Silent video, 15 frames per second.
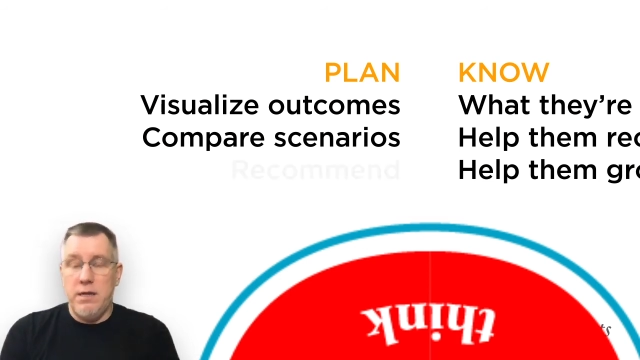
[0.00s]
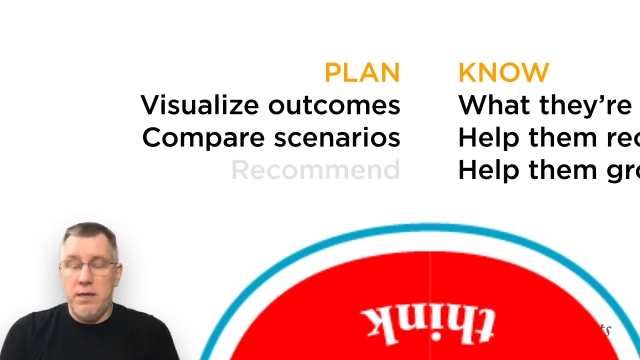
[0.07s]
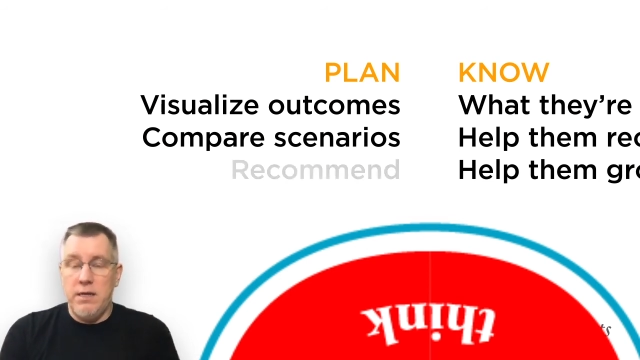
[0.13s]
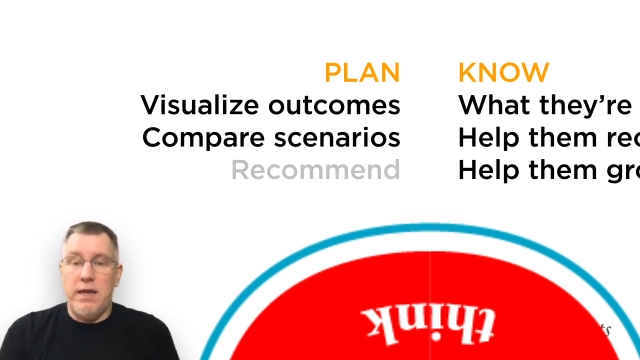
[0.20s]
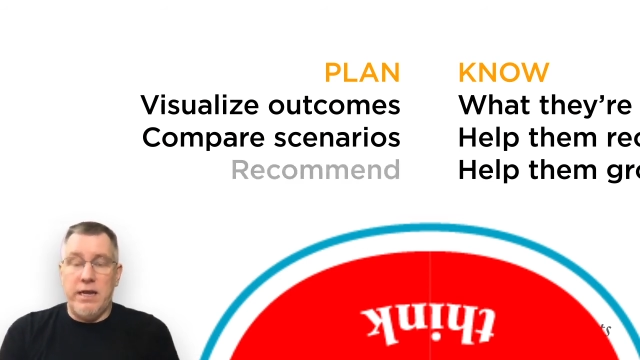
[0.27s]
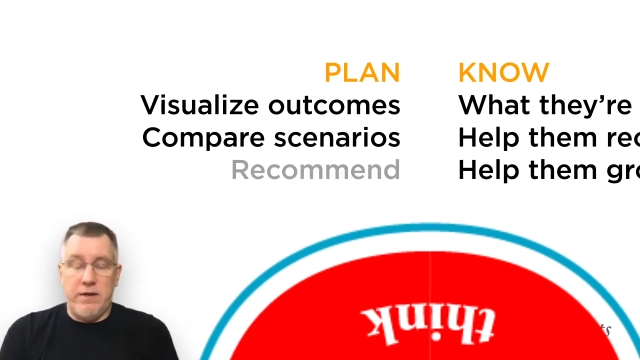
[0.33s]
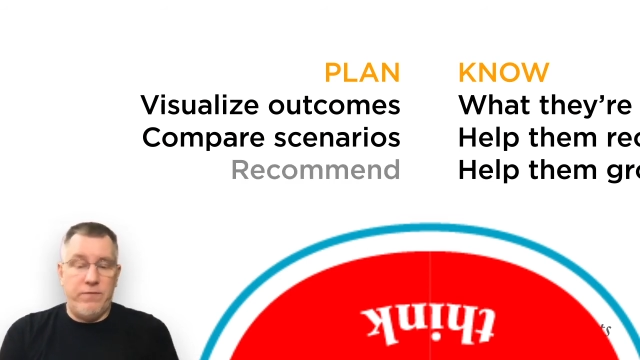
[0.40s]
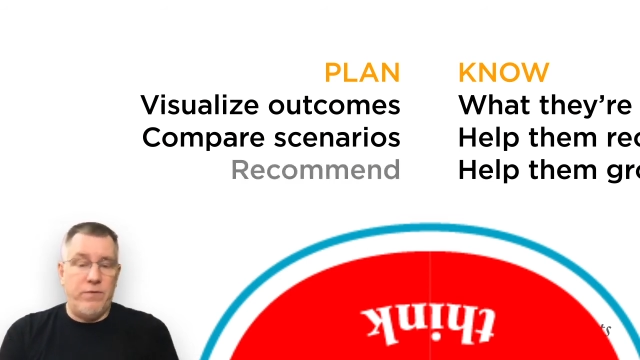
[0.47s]

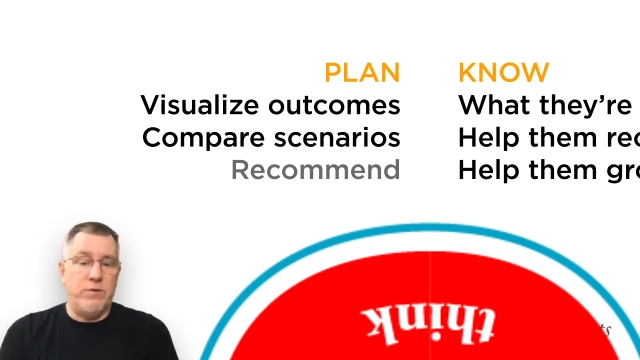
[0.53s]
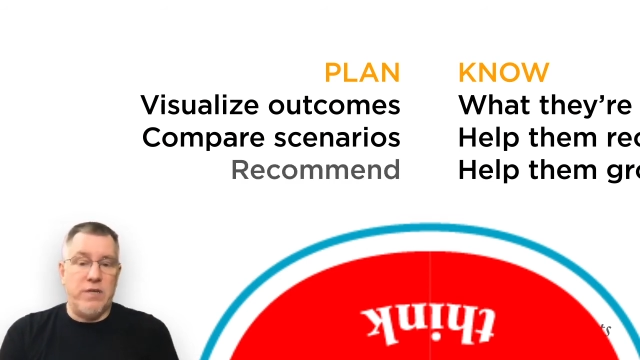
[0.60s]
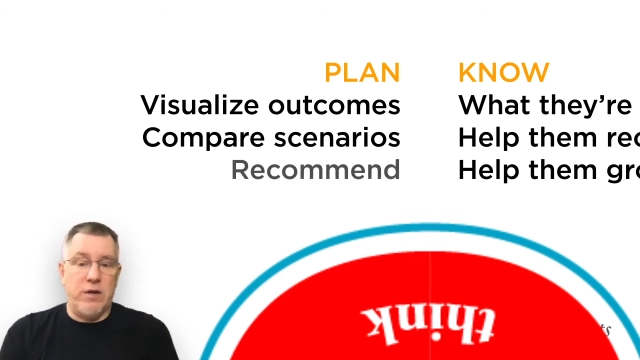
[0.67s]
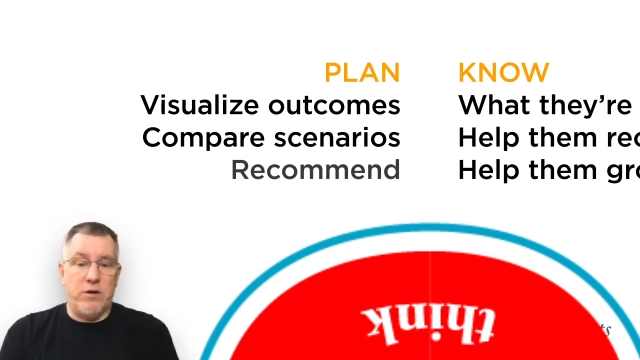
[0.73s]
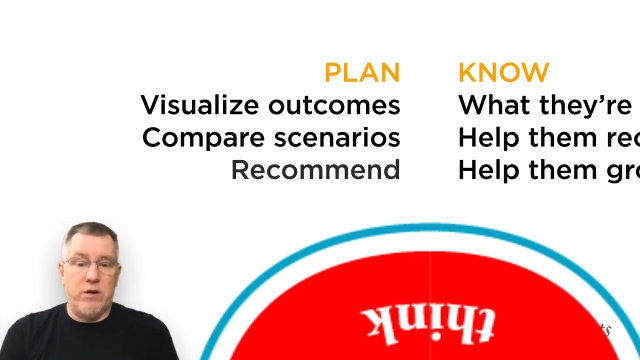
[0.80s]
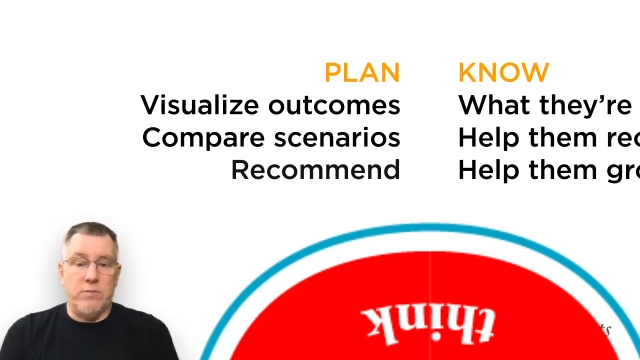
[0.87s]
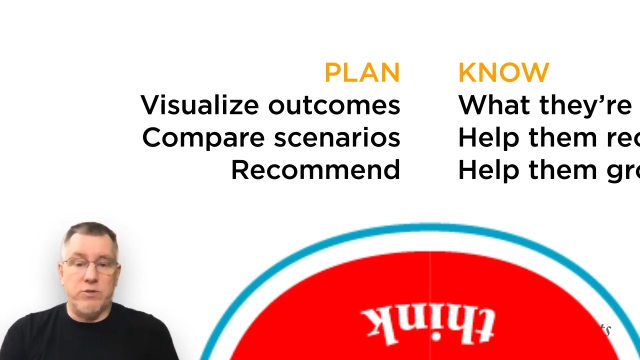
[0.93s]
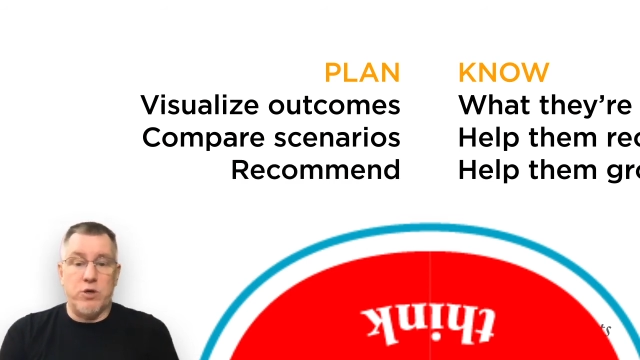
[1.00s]
And if those
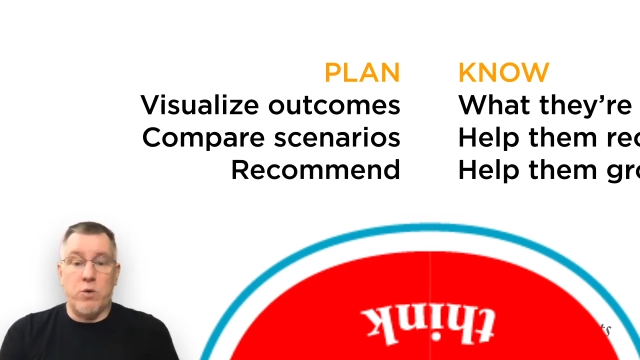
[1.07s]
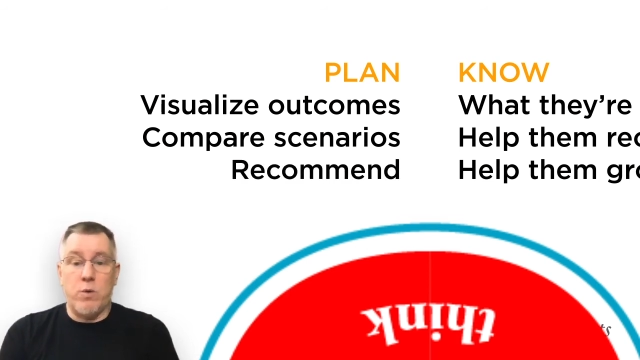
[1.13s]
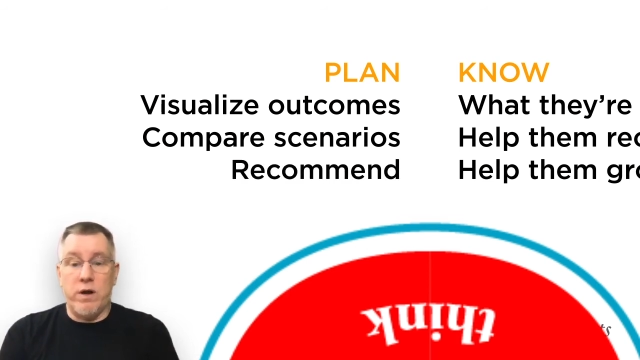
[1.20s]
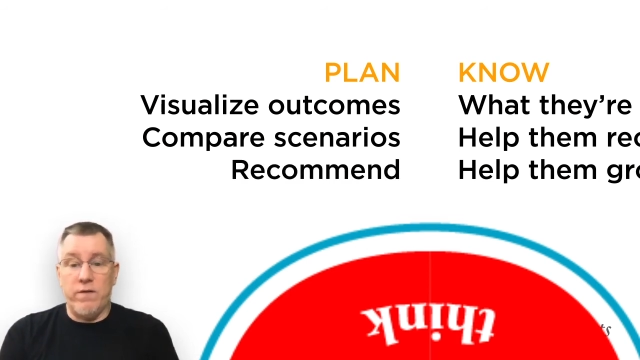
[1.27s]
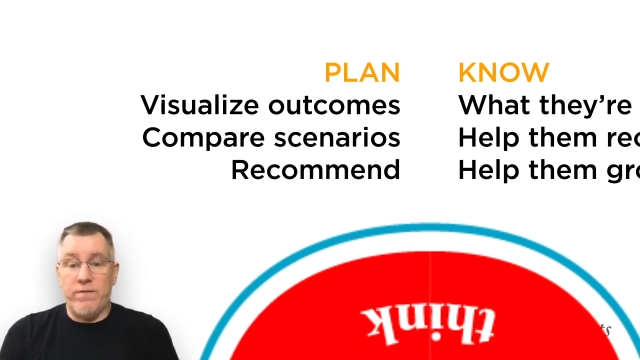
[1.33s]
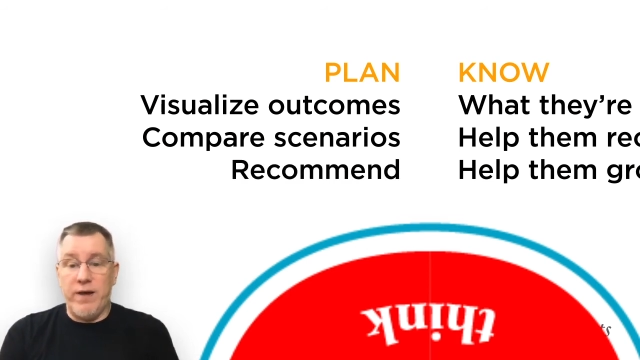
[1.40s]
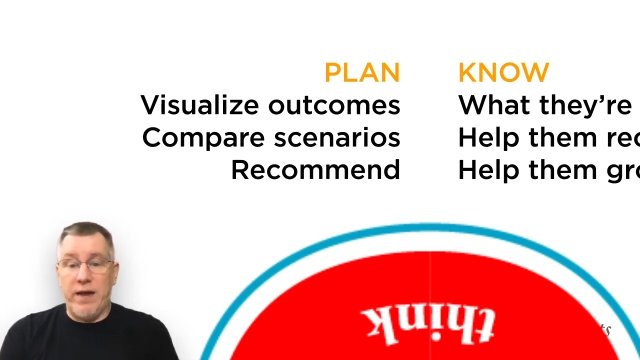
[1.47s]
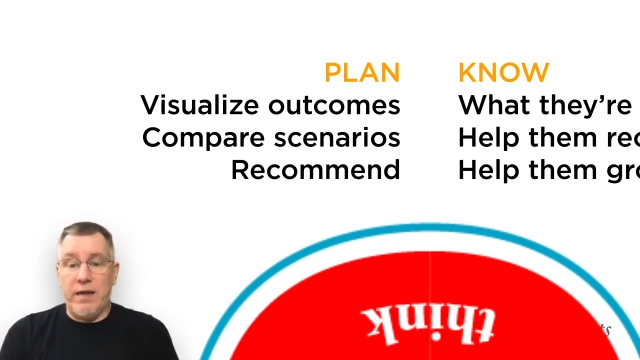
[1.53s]
outcomes are
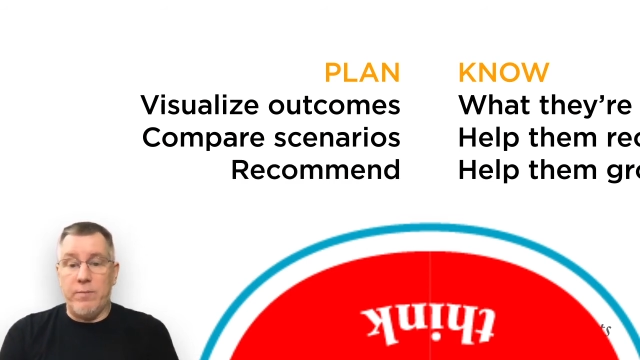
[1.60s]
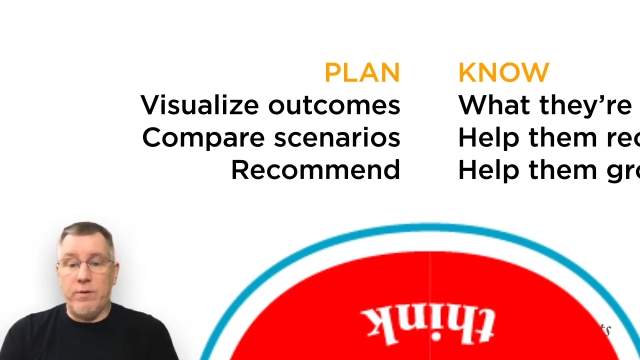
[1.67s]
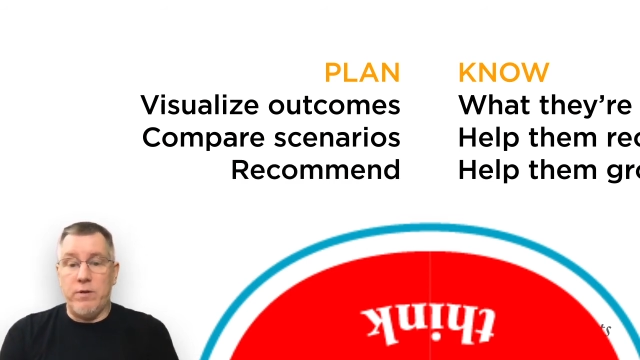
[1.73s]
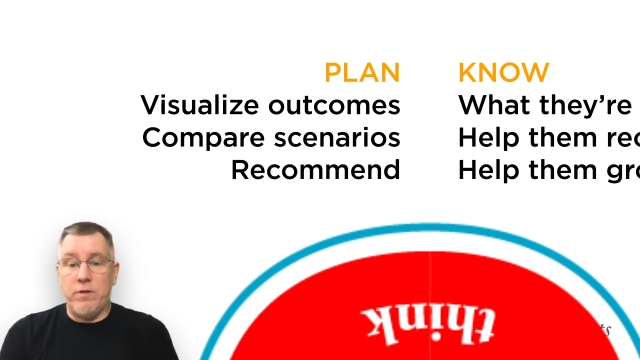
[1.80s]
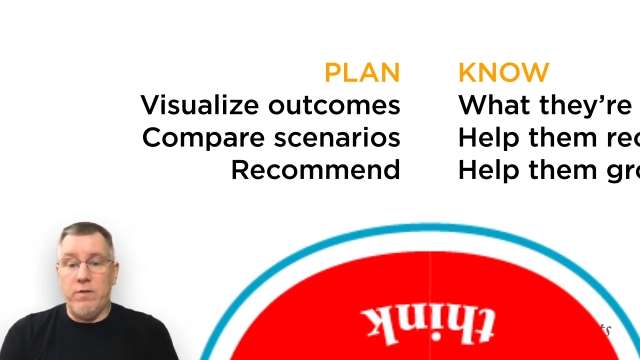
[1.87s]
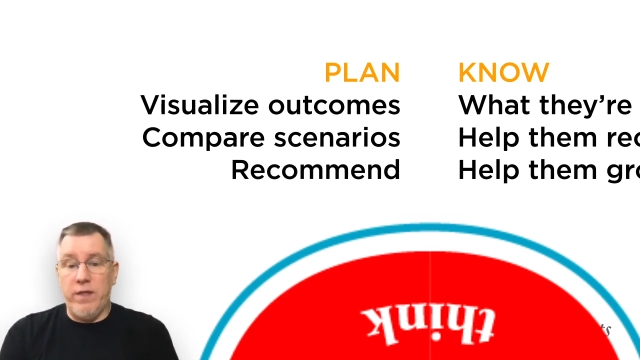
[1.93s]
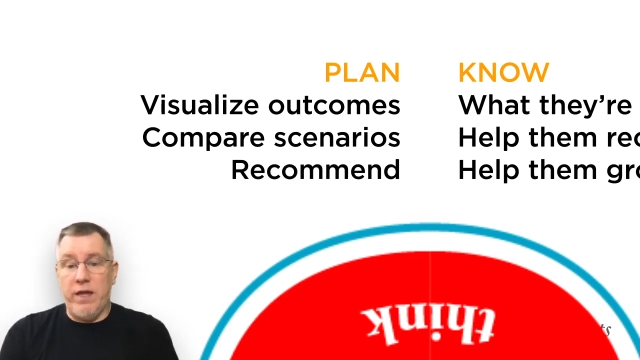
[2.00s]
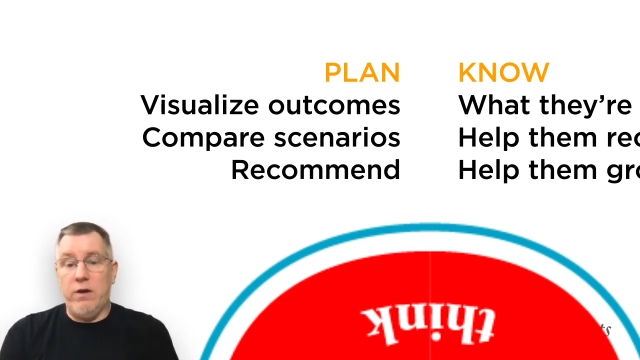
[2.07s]
quantifiable,
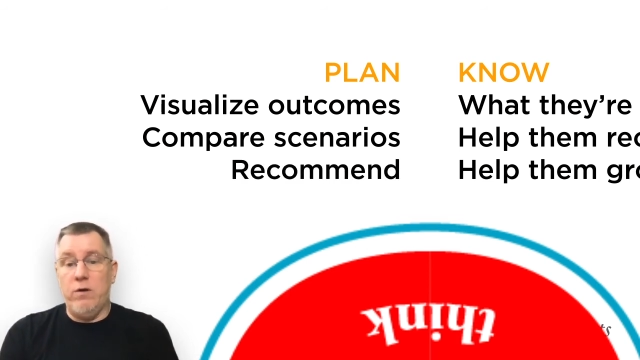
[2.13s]
then